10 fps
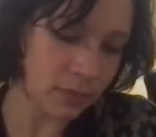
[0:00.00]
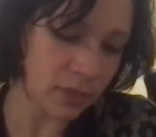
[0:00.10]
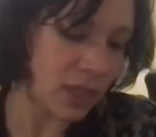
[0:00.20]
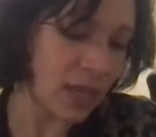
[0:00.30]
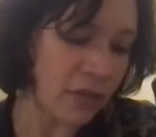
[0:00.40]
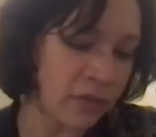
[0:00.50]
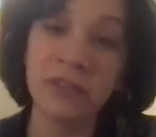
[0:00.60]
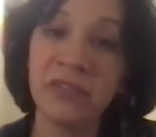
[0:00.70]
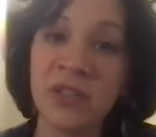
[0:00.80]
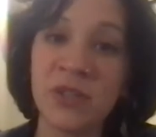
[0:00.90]
It heavily
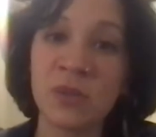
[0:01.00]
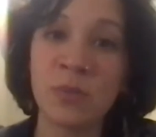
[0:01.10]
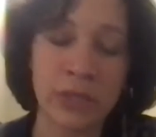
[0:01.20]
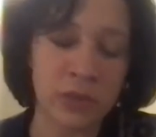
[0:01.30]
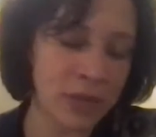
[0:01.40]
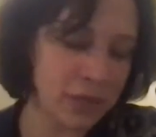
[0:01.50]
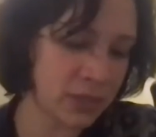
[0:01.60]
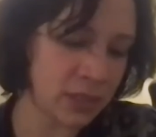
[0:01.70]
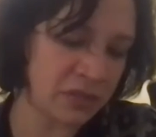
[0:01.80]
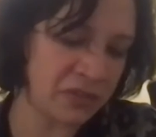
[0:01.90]
features bus routes
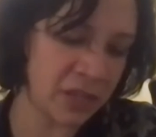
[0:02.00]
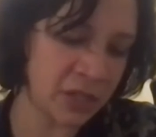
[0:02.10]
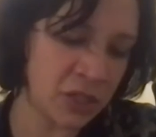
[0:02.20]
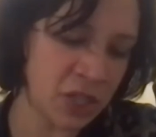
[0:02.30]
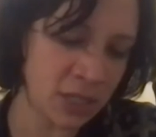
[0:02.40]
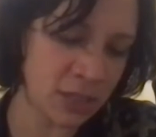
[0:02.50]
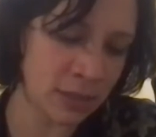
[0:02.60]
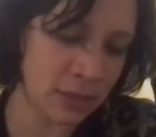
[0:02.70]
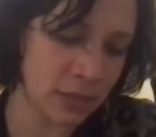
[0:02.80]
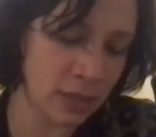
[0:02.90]
and fitted
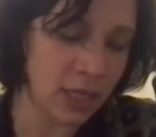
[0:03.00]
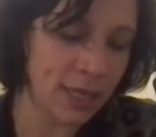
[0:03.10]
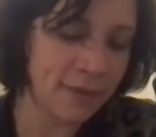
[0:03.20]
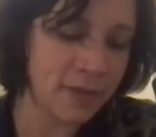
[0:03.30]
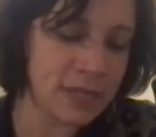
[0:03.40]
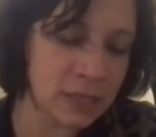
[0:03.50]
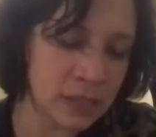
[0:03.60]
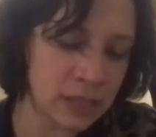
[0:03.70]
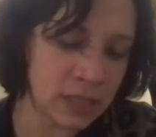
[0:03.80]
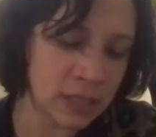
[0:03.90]
jeans. This is
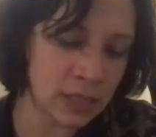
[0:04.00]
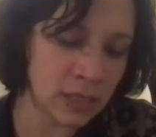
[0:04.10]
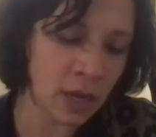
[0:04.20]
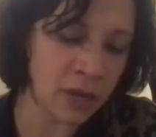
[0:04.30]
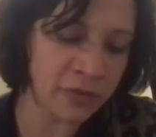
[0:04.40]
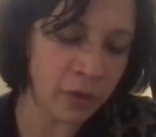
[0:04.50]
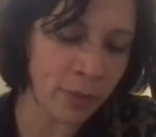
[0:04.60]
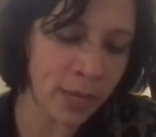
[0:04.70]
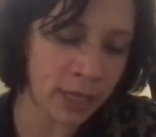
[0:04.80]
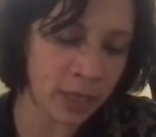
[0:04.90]
the season I fall
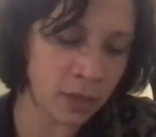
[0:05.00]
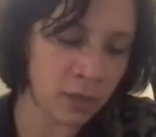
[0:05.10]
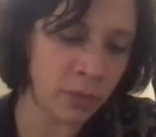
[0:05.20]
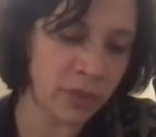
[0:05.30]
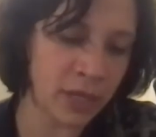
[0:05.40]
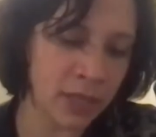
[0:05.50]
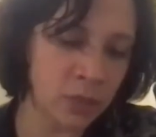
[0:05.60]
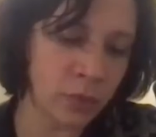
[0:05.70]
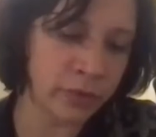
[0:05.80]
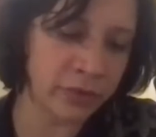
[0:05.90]
back in with an
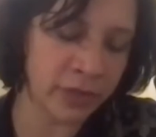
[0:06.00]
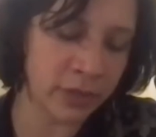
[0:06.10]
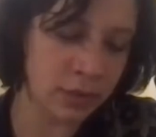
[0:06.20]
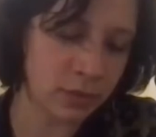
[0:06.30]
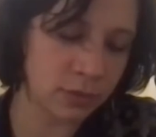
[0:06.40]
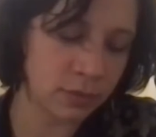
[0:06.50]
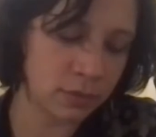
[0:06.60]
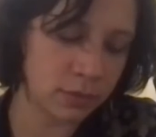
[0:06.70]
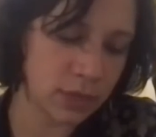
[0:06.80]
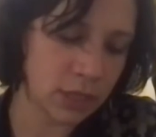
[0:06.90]
ex-boyfriend.
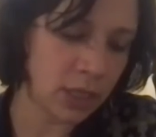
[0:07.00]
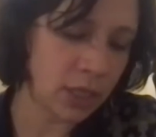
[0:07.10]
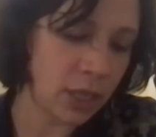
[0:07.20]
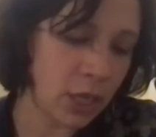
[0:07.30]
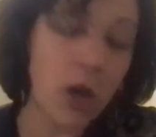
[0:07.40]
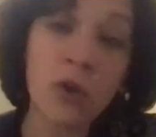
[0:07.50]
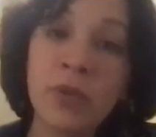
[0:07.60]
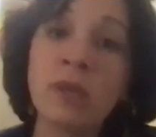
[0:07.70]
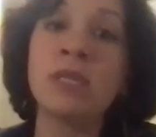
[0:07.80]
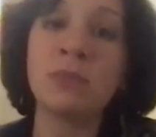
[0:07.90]

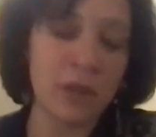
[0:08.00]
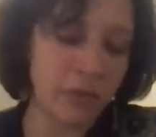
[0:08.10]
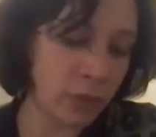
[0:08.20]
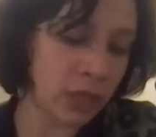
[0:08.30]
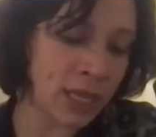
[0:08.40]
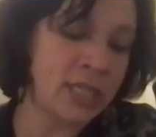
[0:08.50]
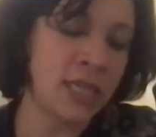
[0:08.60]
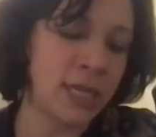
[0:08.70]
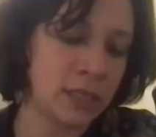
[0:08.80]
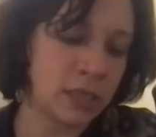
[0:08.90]
Opium is made from the
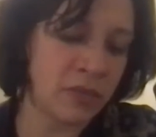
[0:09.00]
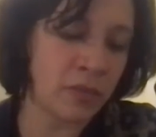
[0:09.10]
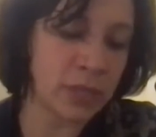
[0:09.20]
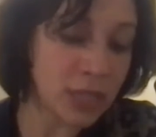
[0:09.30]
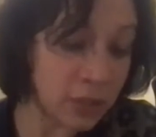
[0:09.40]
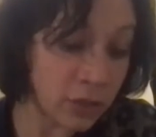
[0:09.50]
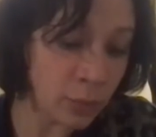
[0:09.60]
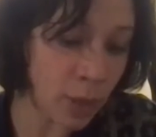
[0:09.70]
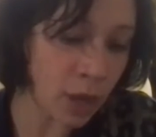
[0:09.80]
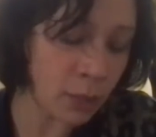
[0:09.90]
latex of a particular
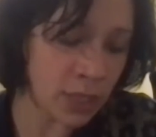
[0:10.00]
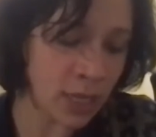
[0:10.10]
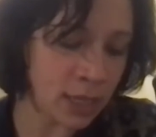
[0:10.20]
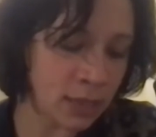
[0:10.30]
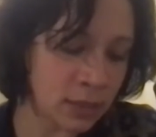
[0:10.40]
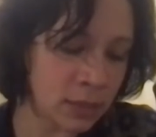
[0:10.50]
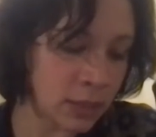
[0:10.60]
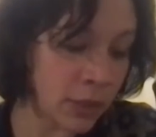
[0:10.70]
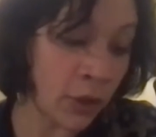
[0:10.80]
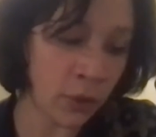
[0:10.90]
poppy and,
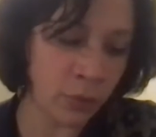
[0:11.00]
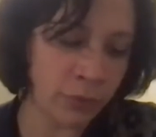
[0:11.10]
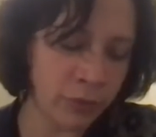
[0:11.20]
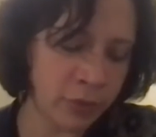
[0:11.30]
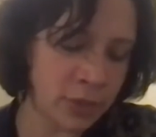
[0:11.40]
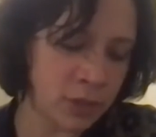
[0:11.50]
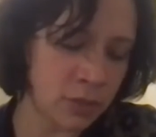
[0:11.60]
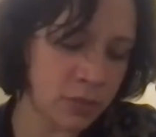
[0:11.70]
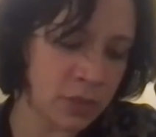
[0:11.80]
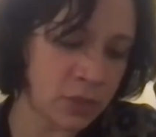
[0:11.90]
like all opioids,
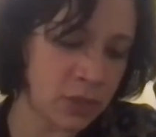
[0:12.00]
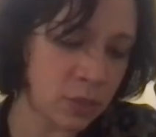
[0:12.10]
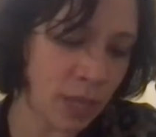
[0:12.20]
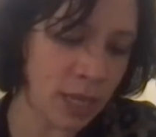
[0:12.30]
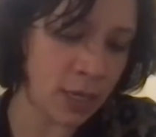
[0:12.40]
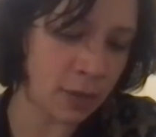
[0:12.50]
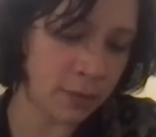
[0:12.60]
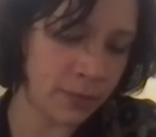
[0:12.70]
reduces pain.